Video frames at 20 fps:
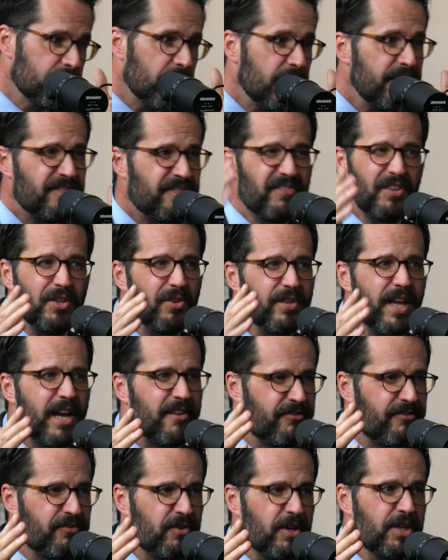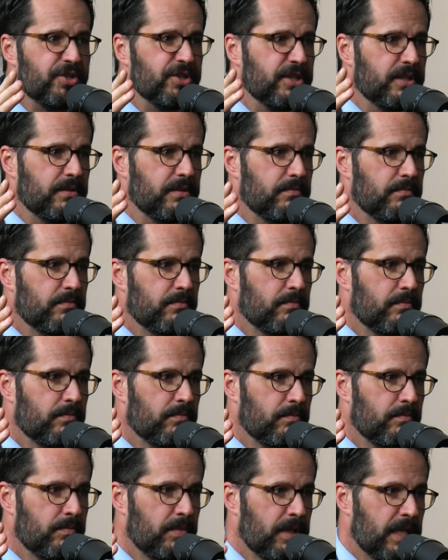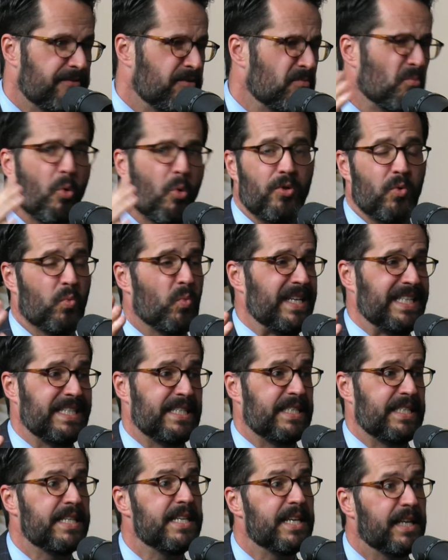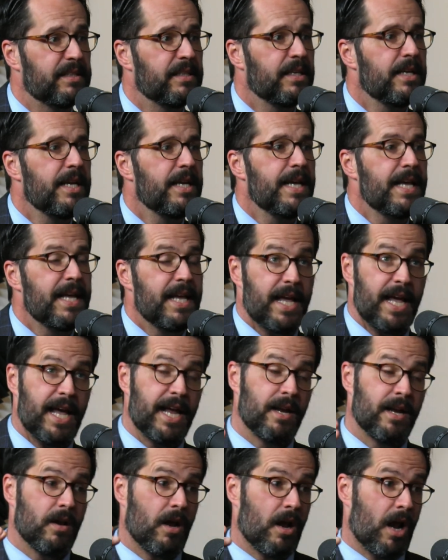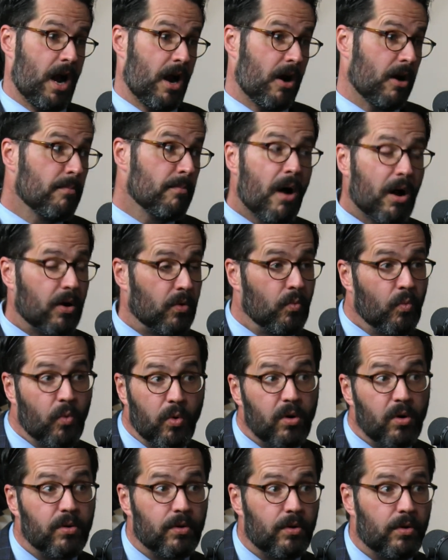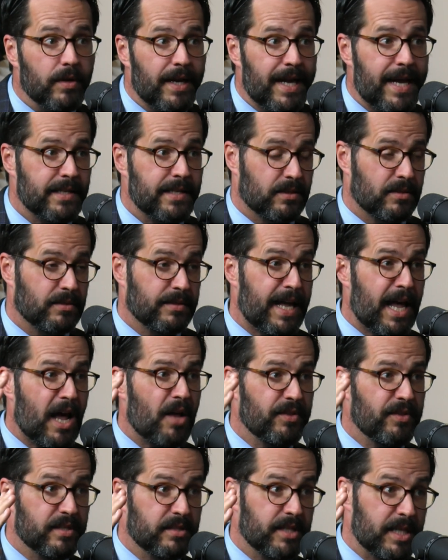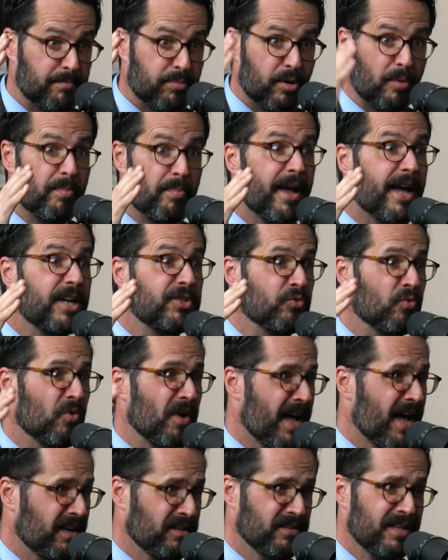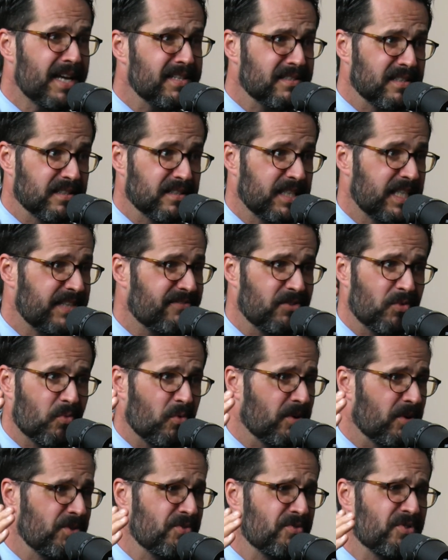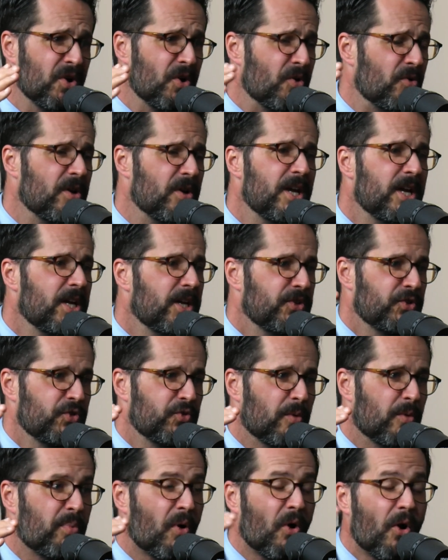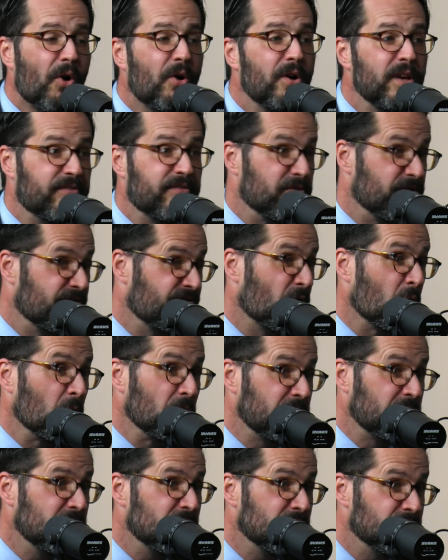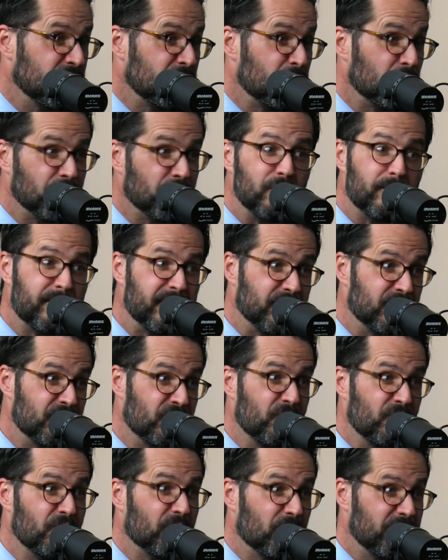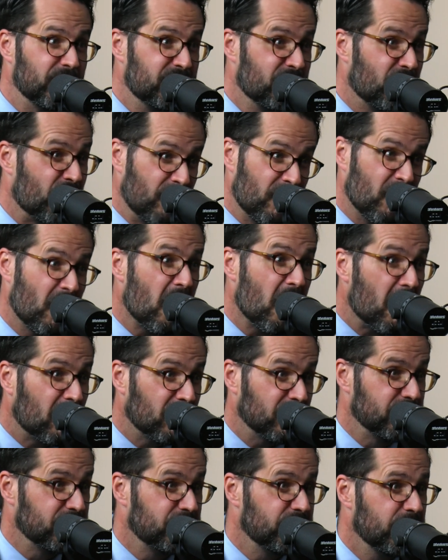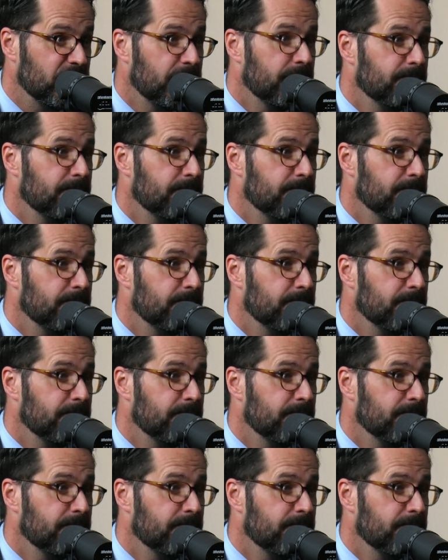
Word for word: They feel that friction even more than we see it. And our modern world has allowed this like perpetual adolescence, even to where you go to a party for four years and do a little bit of school. It's called mm-hmm. college.